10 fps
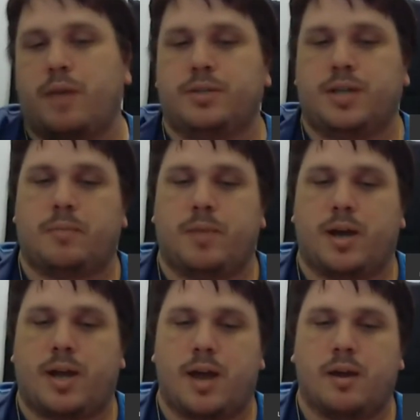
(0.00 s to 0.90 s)
They were telling me,
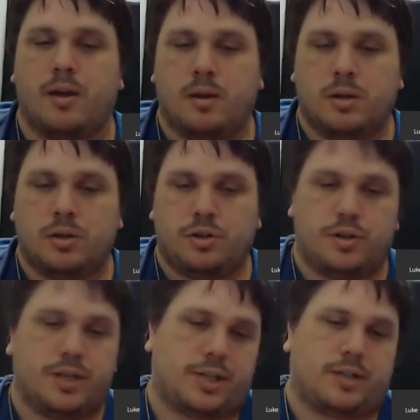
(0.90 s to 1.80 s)
okay, do
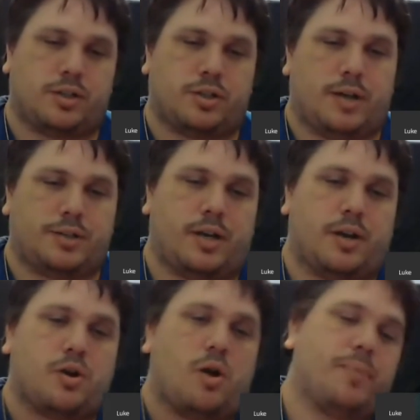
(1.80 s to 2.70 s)
this exercise, and
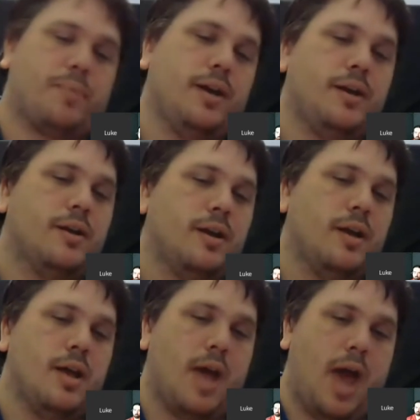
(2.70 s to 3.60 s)
I'd copy it,
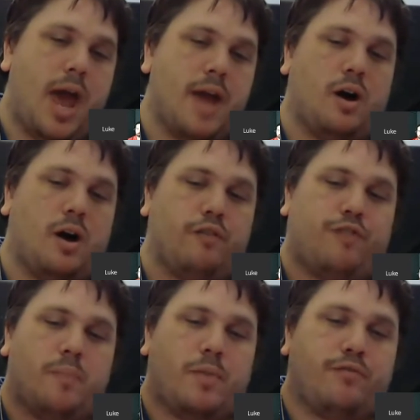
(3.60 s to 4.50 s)
and I'd
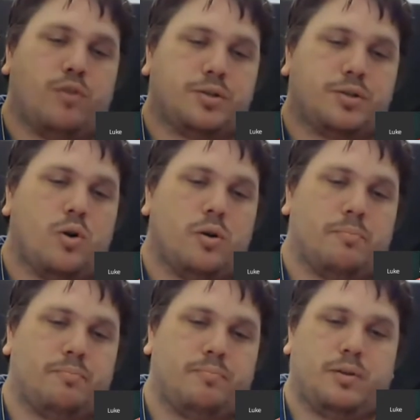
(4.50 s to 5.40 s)
find my voice
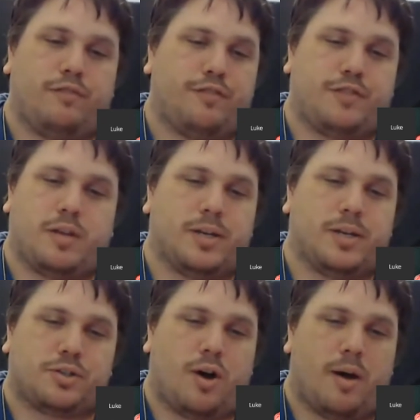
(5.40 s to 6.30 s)
gone in 15
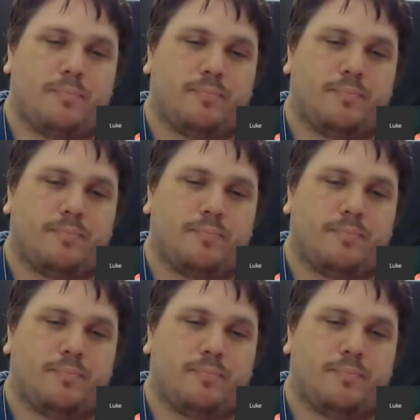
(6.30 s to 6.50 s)
minutes time